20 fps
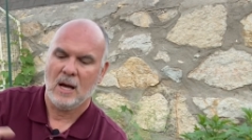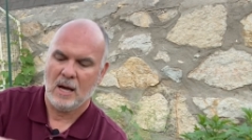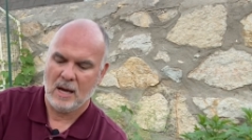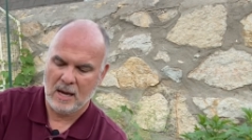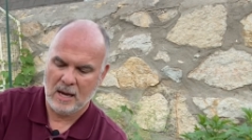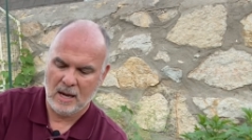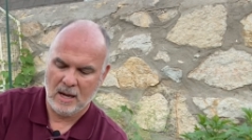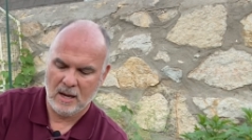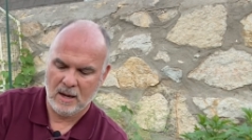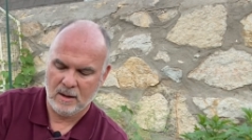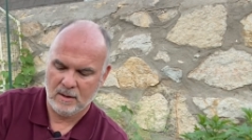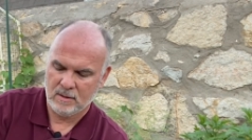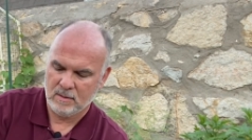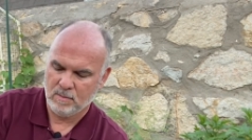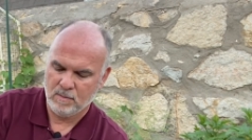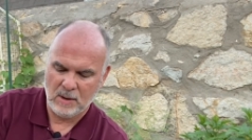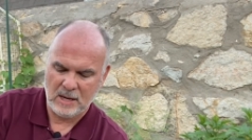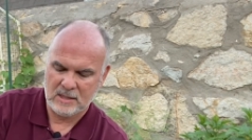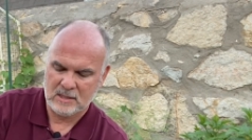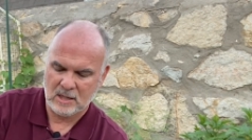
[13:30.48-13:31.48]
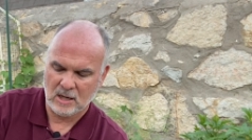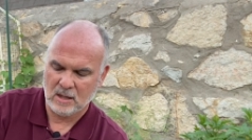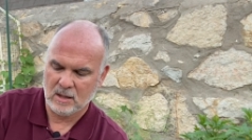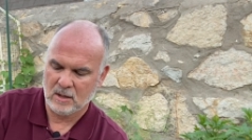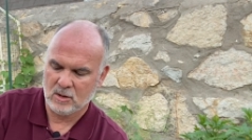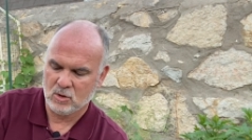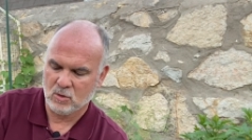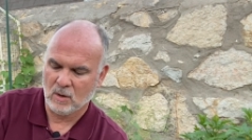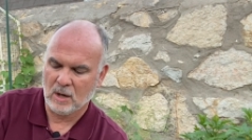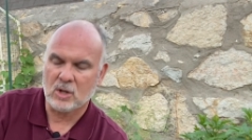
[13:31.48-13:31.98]
uh, based on the
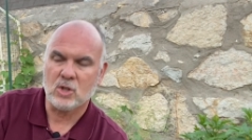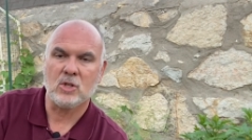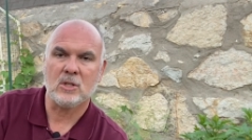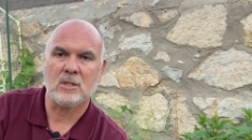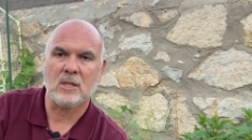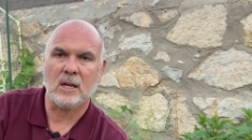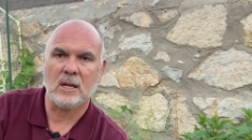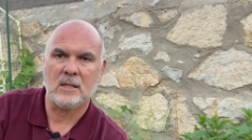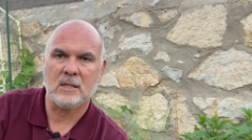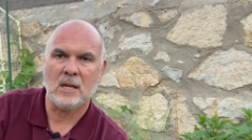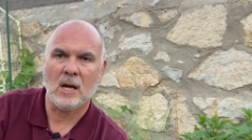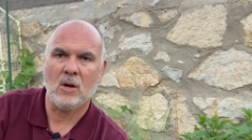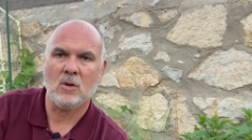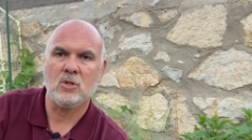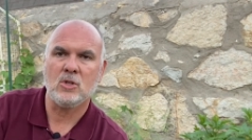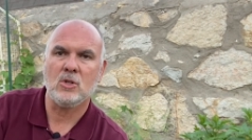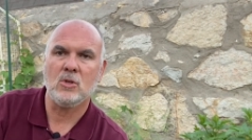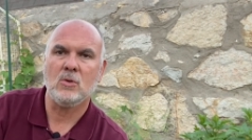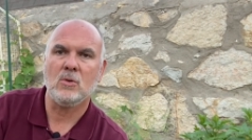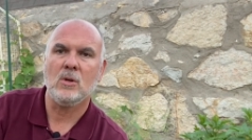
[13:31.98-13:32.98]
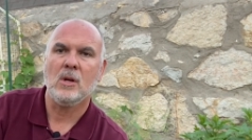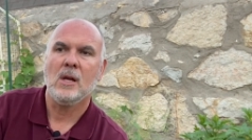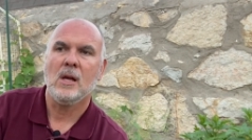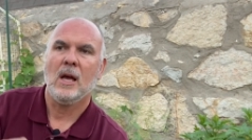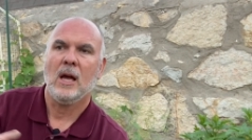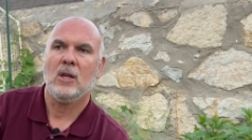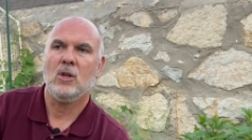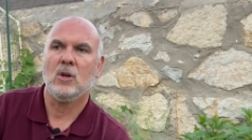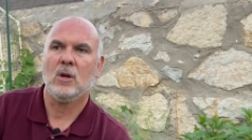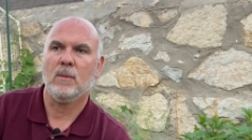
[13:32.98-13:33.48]
directions that it tells you,
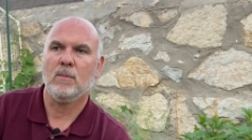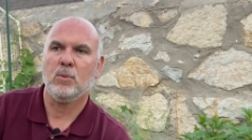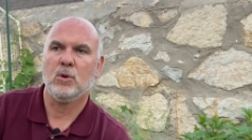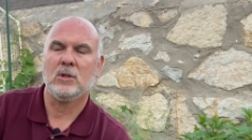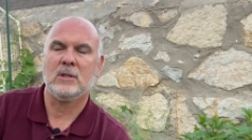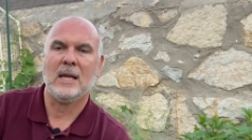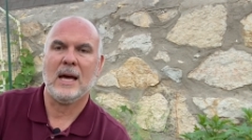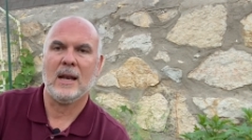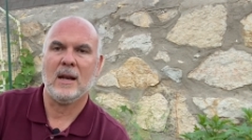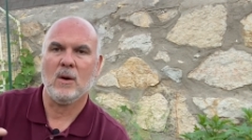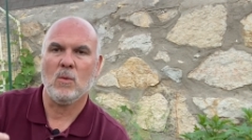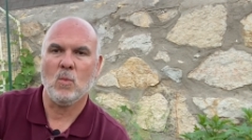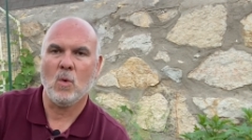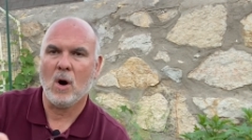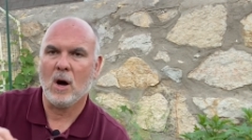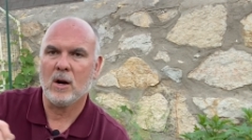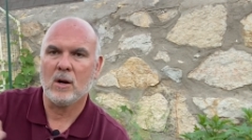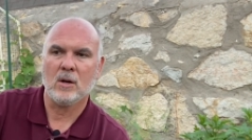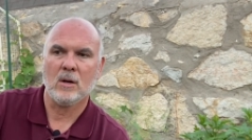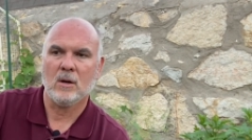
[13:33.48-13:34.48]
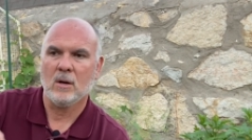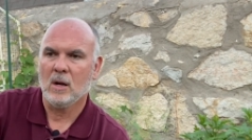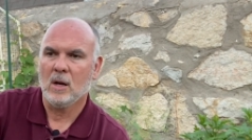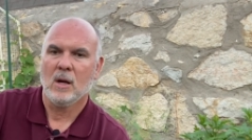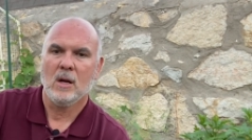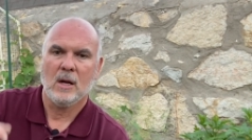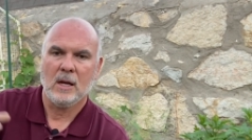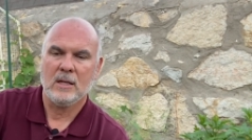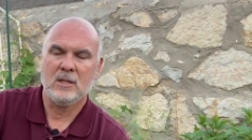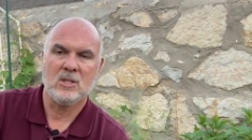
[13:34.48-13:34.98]
you can put that in water,
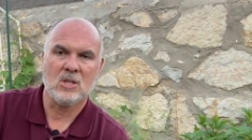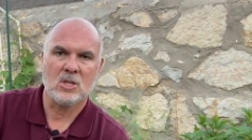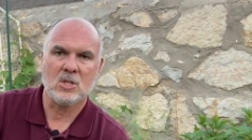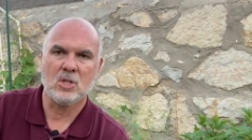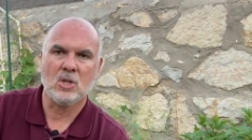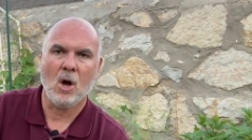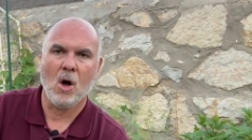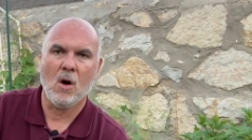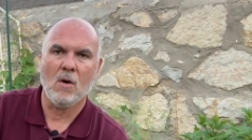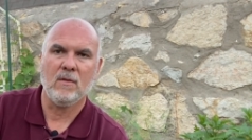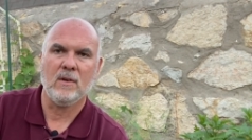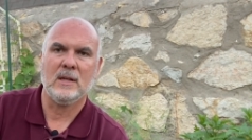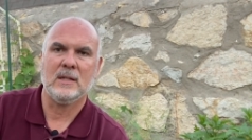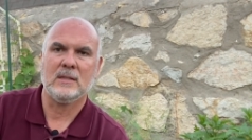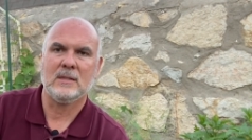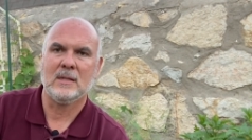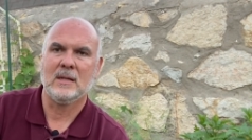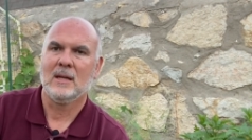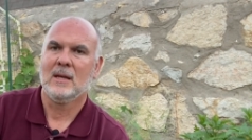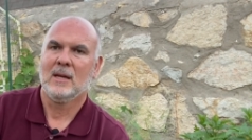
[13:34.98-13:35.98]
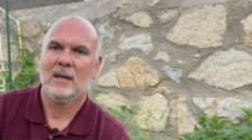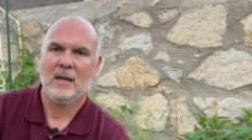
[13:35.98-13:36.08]
dissolve it,